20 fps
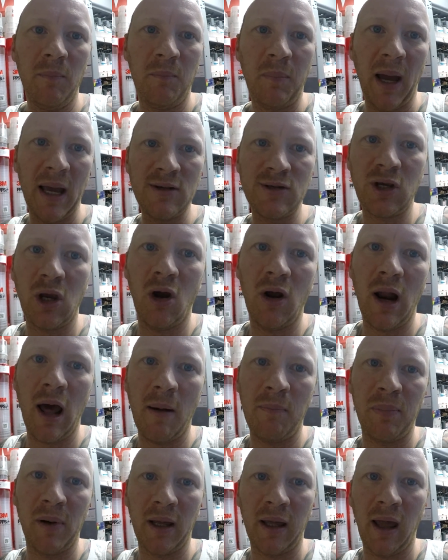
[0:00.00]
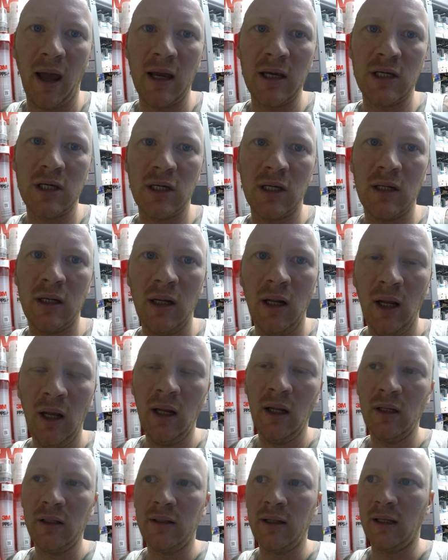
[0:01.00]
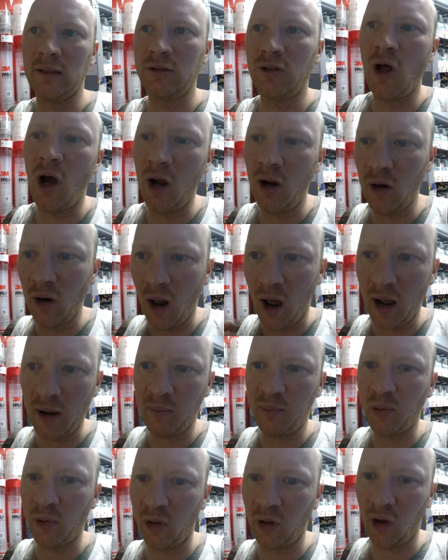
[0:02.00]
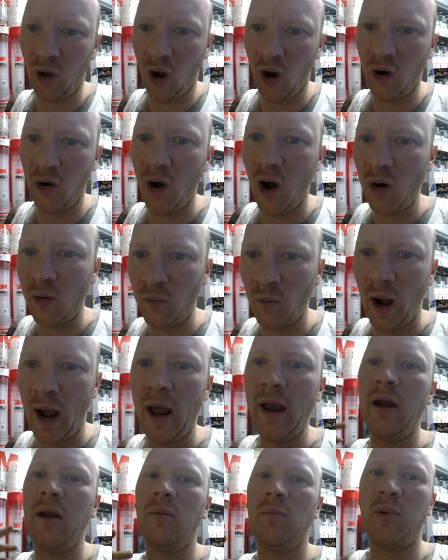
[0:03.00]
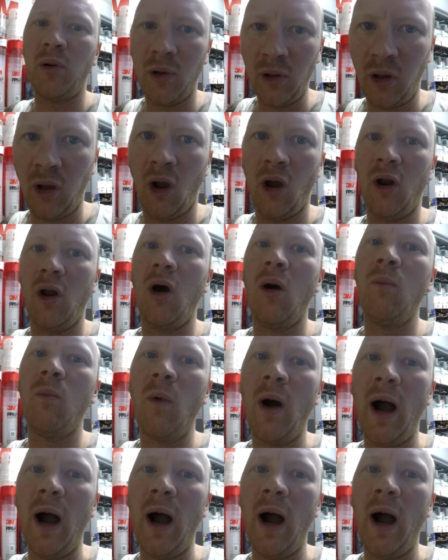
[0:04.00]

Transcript: base coat application. There's no like put a coat on, wait, put a coat on,